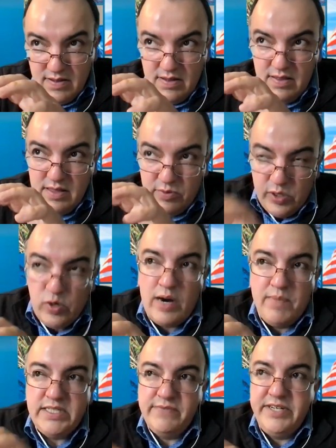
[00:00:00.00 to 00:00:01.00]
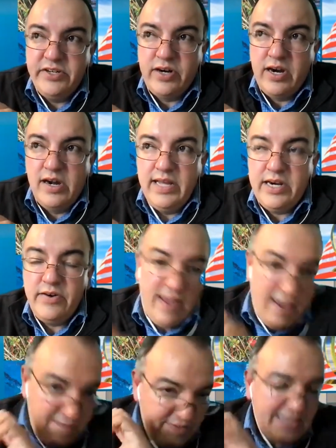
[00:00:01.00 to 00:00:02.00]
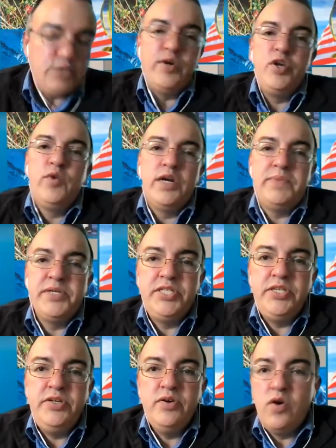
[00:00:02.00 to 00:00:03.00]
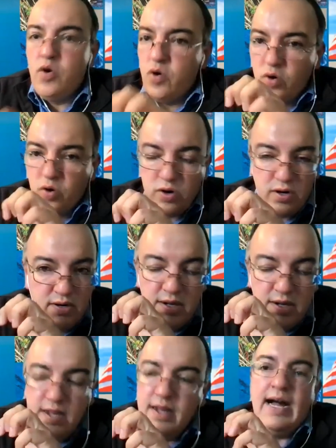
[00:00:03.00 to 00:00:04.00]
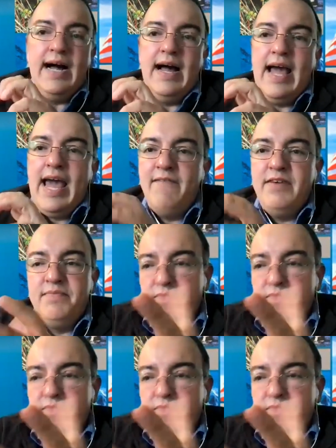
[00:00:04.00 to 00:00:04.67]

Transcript: requirements of the Dear Colleague letter, if that's what you want to pursue, or have it